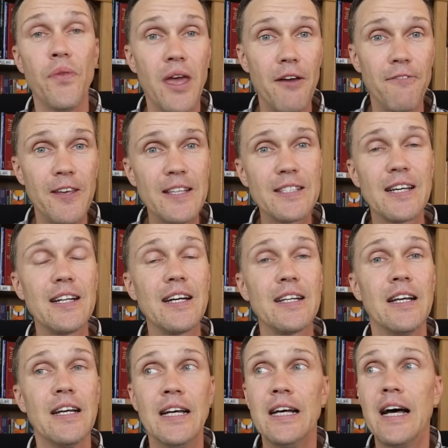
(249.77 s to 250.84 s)
If he's going
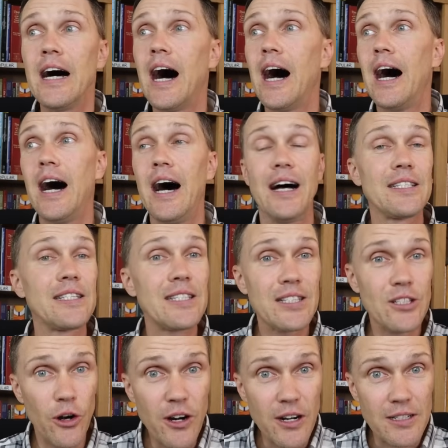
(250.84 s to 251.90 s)
to uh,
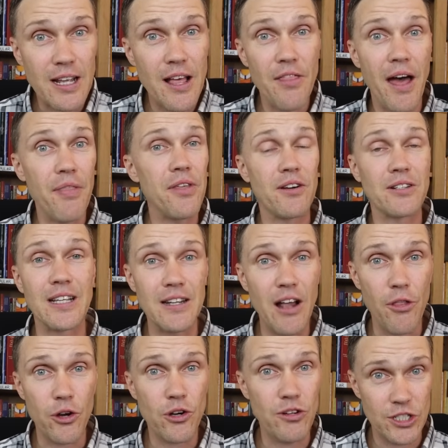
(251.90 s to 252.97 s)
assert that there's
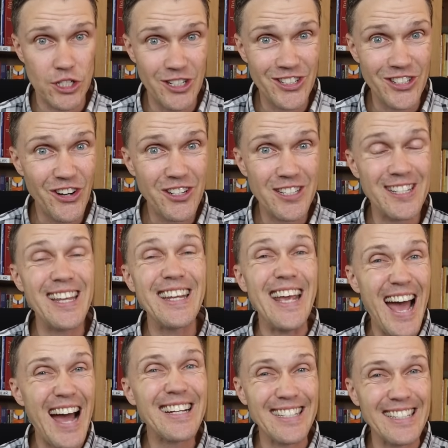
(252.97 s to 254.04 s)
another Christian church, then
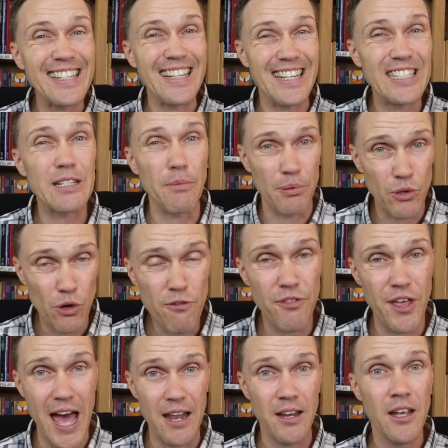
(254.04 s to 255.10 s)
he actually needs to prove
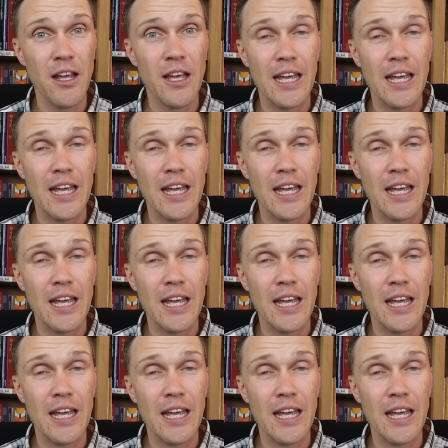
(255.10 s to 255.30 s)
that.